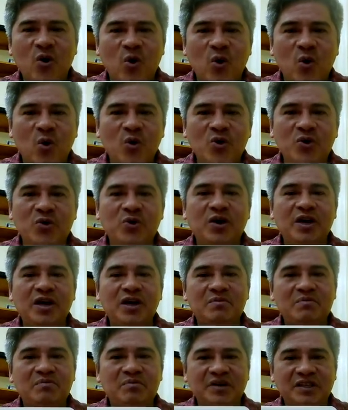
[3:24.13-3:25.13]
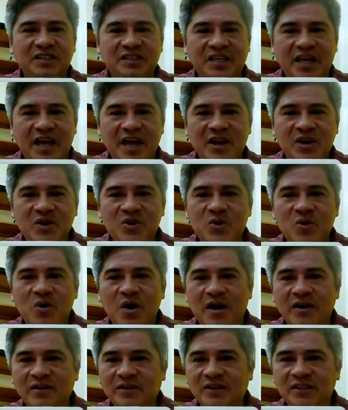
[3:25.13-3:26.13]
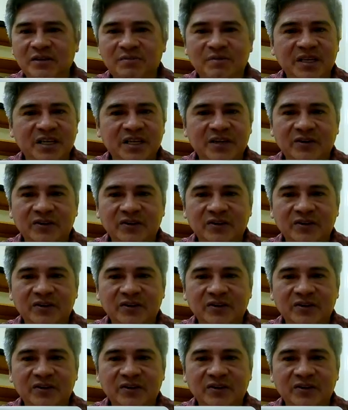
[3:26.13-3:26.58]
or you can pretend you are Speedy